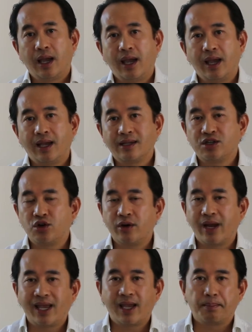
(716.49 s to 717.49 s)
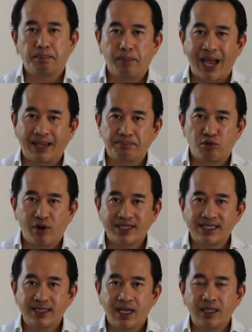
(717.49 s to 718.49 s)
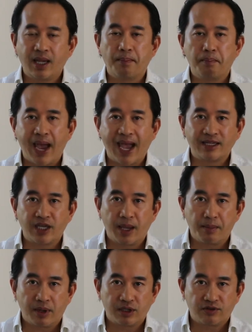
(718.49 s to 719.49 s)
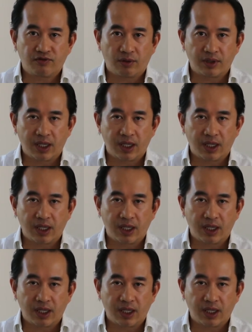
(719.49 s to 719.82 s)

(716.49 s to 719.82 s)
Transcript: it creates a bad precedent, a bad image for the